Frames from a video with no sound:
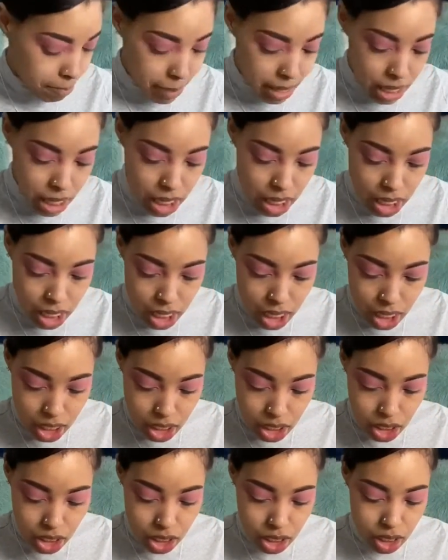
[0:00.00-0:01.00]
pinkish.
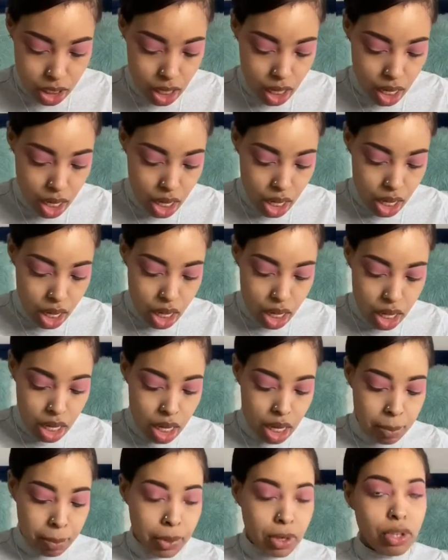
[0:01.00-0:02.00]
And
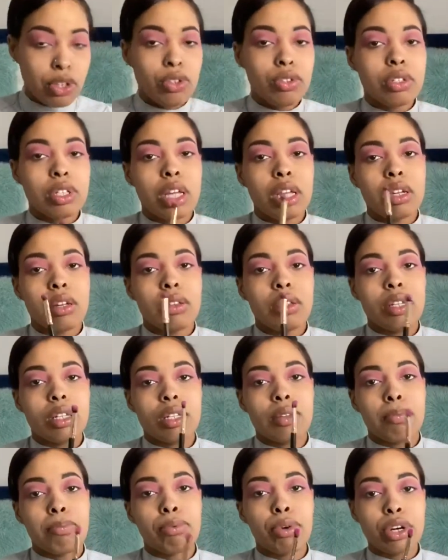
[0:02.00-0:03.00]
I'm going to use this
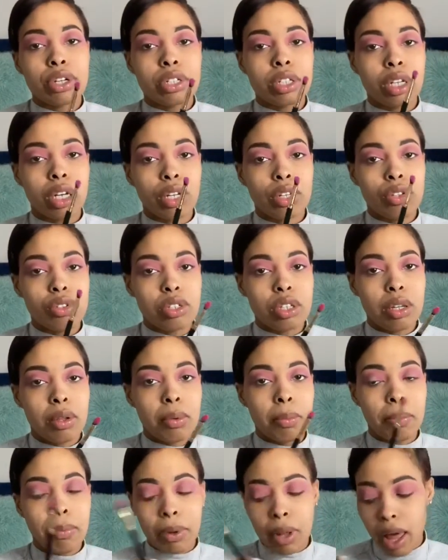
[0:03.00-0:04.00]
brush that I used to
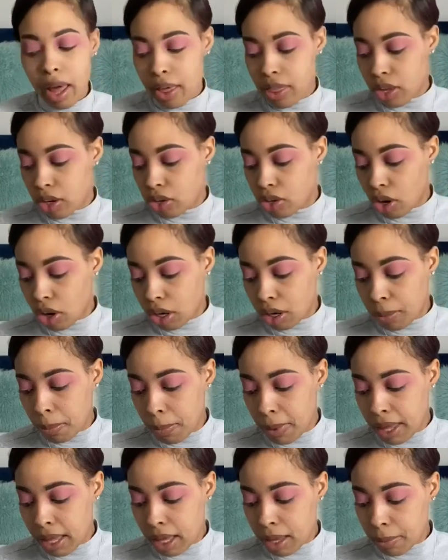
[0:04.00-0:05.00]
apply the darker
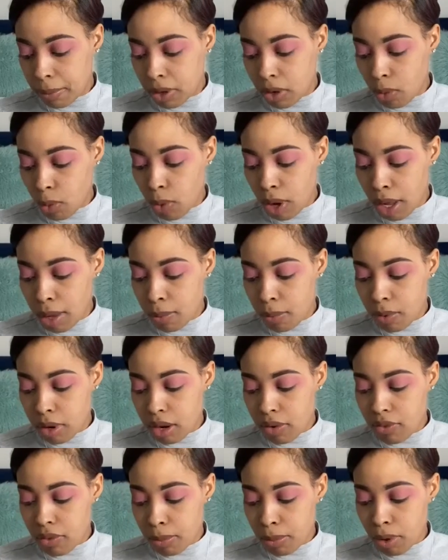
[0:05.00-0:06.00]
pink. I'm going to wipe
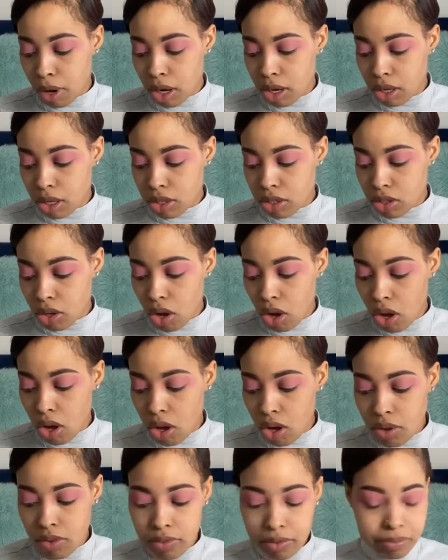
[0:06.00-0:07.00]
whatever product is
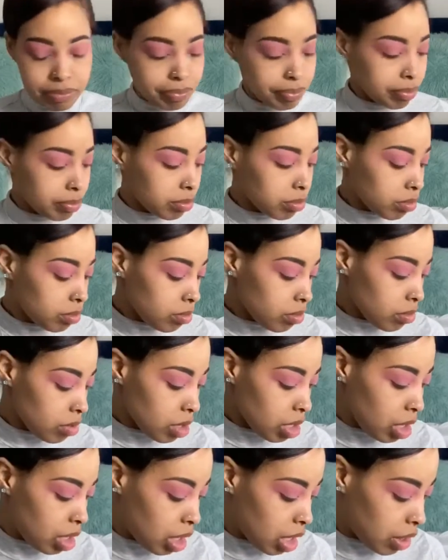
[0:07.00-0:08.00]
off.
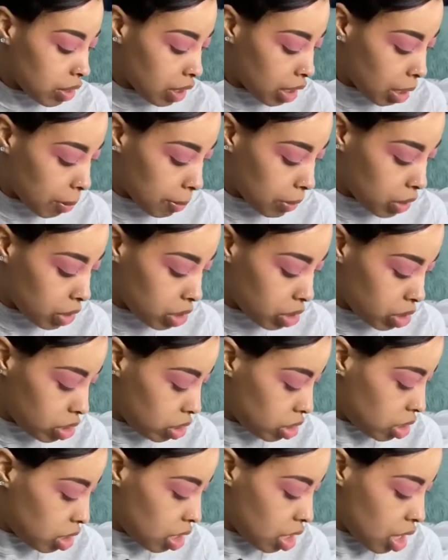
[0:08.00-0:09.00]
And I think I'm going to
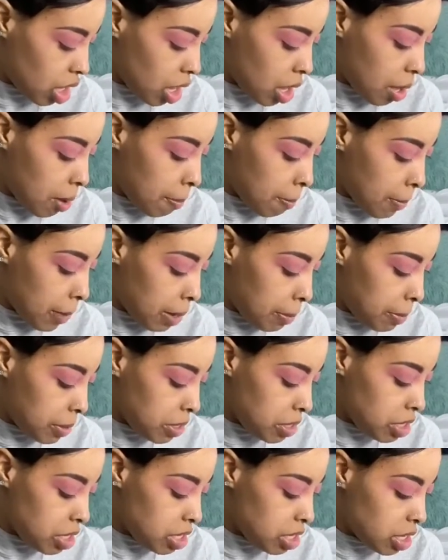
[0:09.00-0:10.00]
just maybe
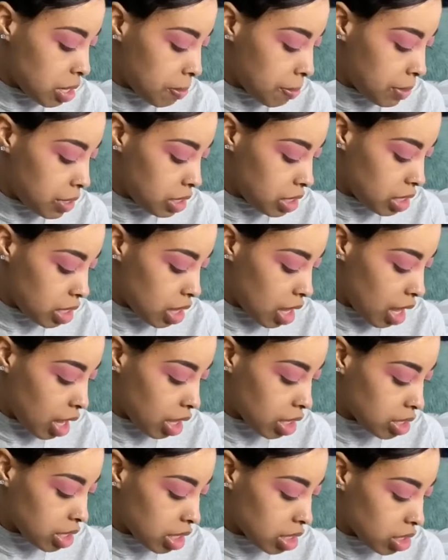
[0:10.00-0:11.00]
dip into that
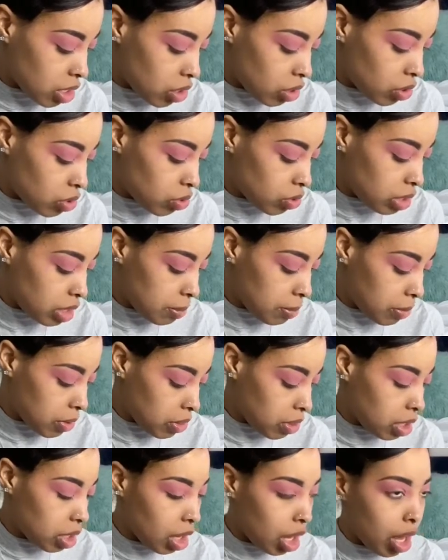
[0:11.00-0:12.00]
because that's a little deeper
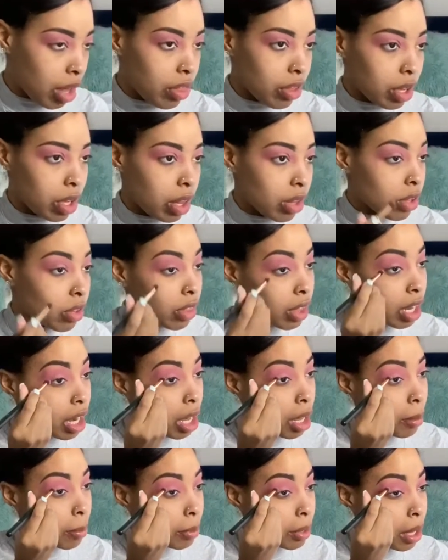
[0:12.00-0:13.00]
than the other color that I
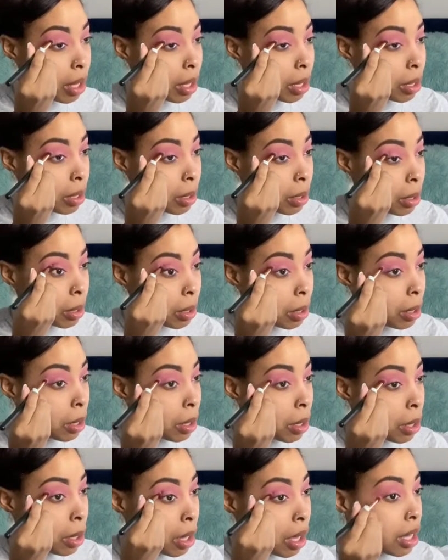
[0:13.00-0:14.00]
applied.
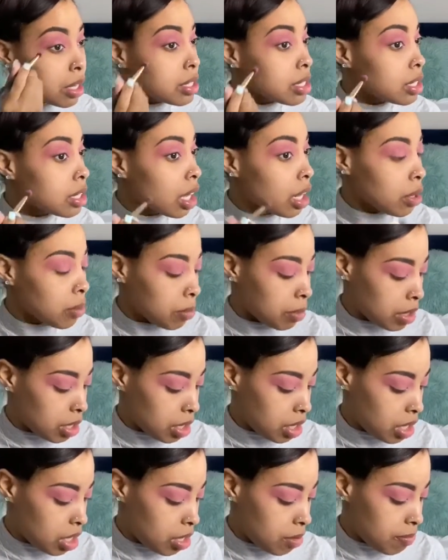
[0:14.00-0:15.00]
I just kind of want to
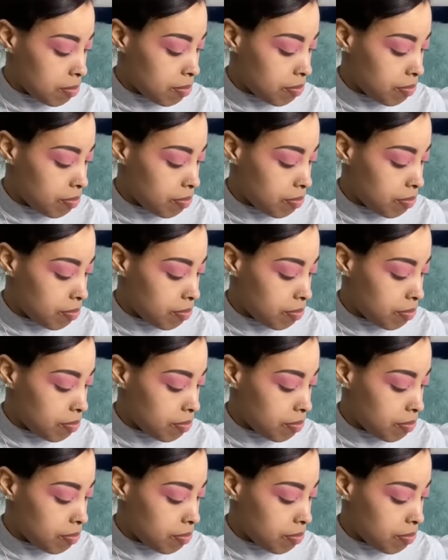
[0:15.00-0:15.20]
keep